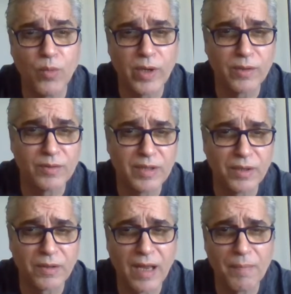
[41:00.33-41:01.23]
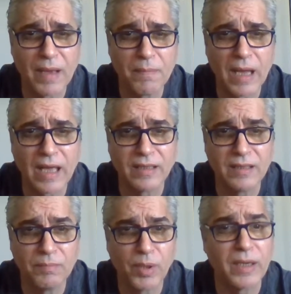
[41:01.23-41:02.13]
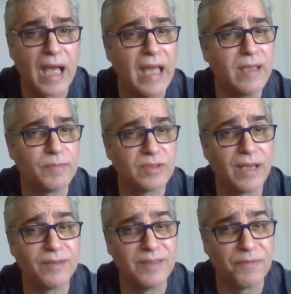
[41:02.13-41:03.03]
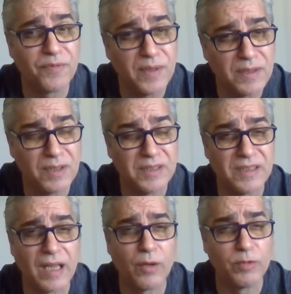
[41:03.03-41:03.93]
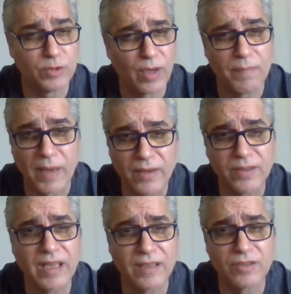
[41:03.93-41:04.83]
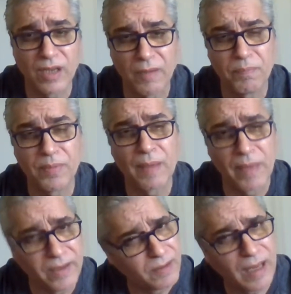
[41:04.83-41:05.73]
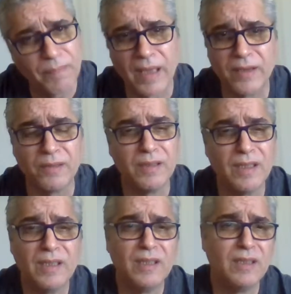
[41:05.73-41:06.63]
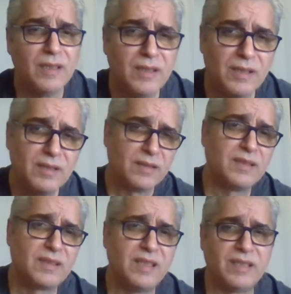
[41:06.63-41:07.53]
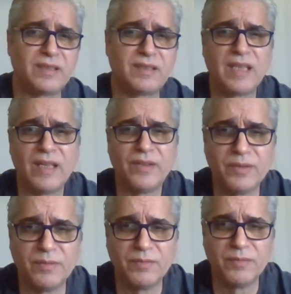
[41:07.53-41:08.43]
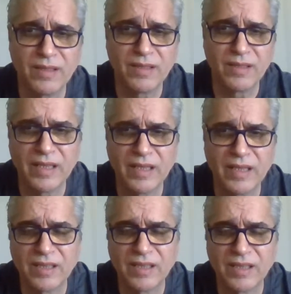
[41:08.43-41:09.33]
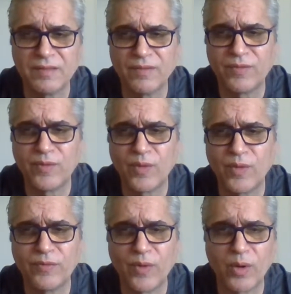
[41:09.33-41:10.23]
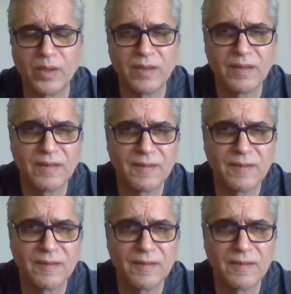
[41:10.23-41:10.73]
of wear and tear on my body, but I am starting to feel it now, so I better catch up. I better get it together. Thank you, Lady Saint 44.